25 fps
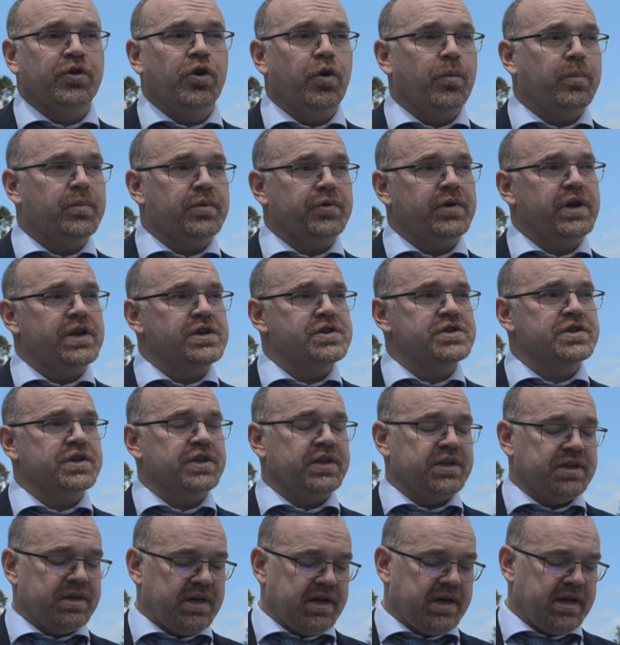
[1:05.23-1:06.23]

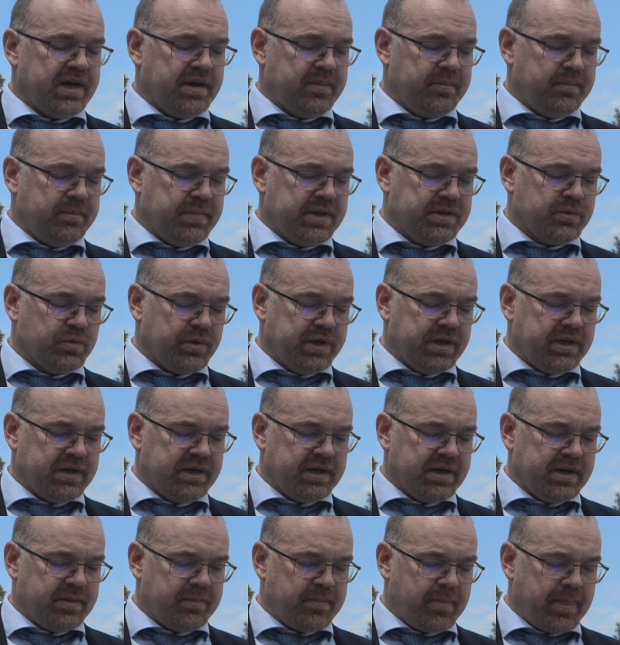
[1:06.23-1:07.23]
cooperation uh,
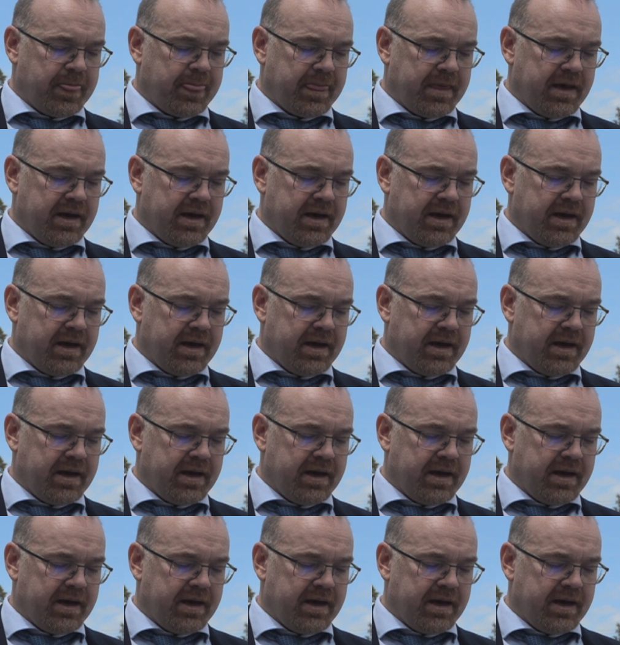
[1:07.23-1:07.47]
between um,